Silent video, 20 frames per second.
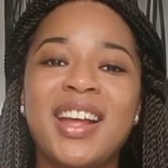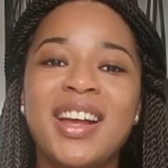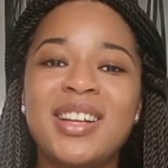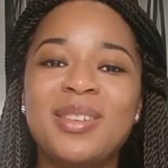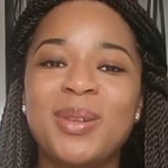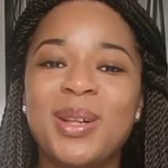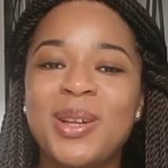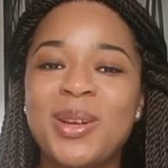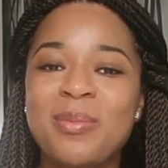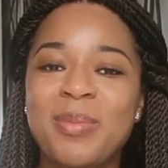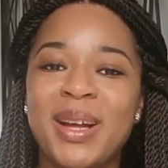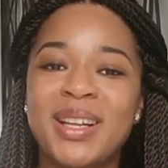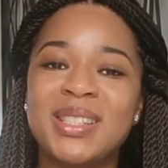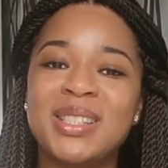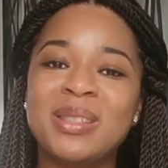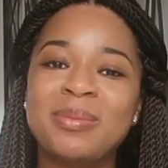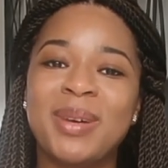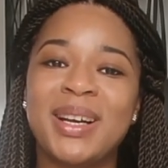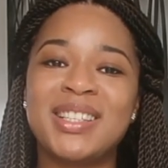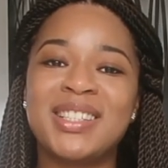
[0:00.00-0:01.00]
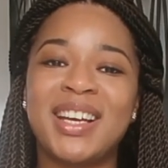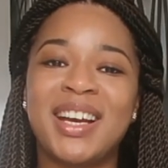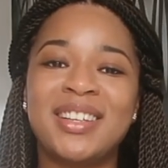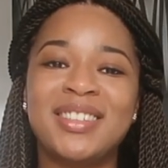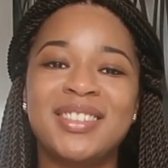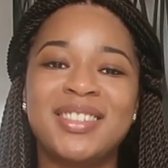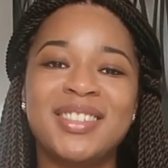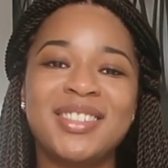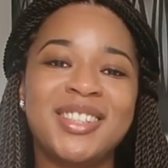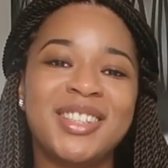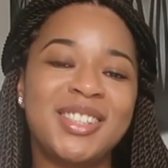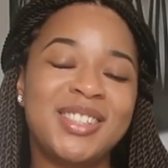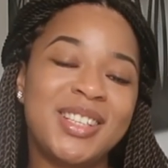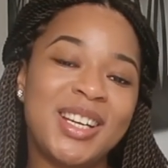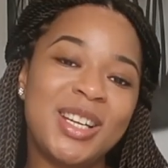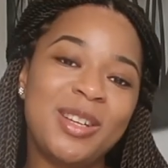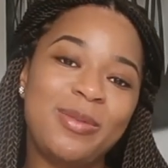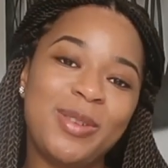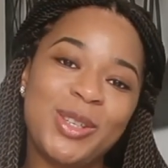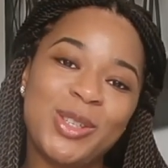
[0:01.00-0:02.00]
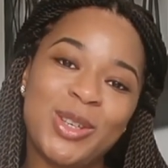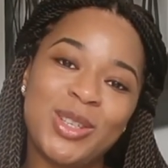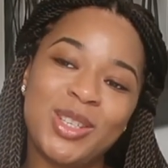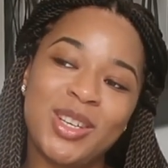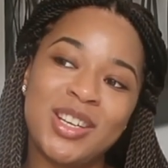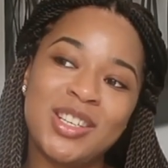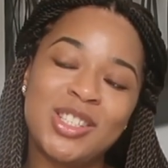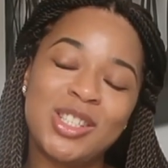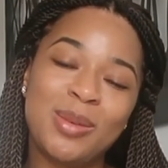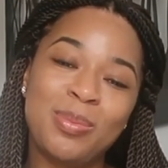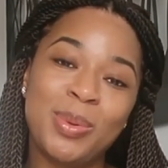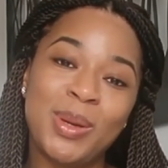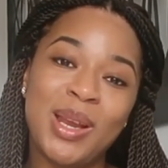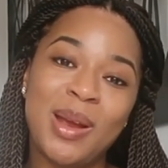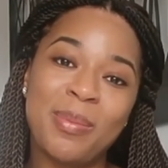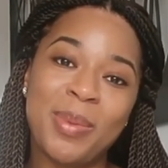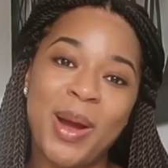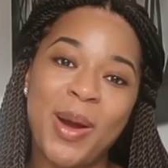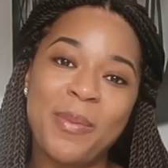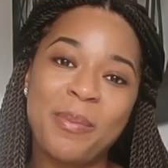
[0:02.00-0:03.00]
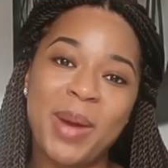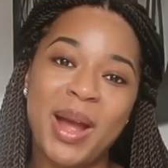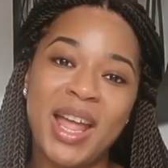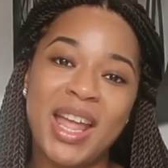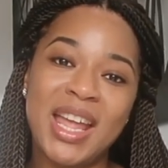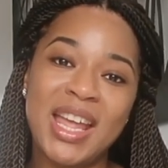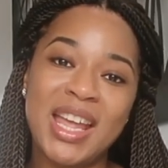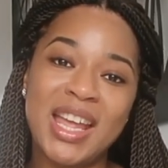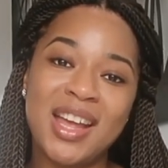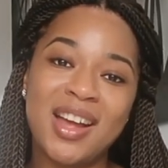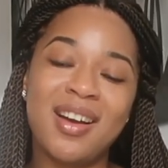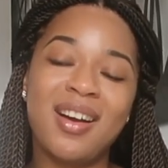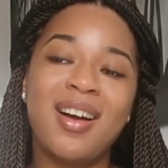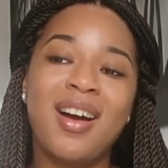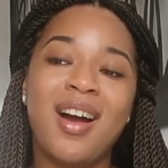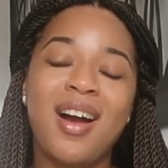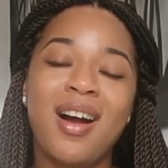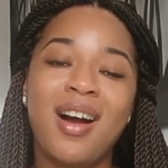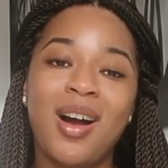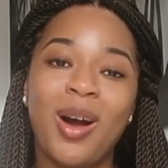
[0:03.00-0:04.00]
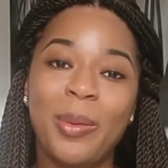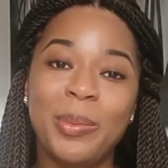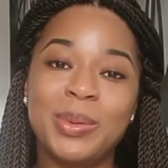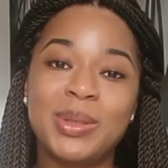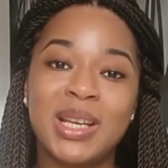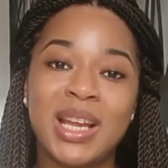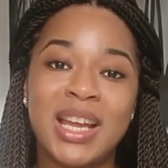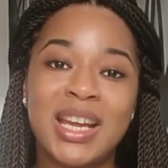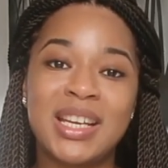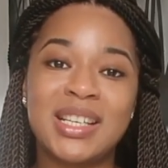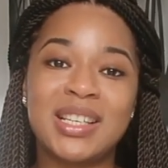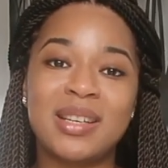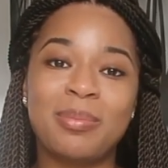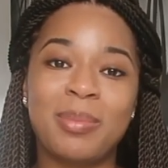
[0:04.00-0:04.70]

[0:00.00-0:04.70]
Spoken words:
guys, welcome back to my channel. So today's video is going to be about my hair update,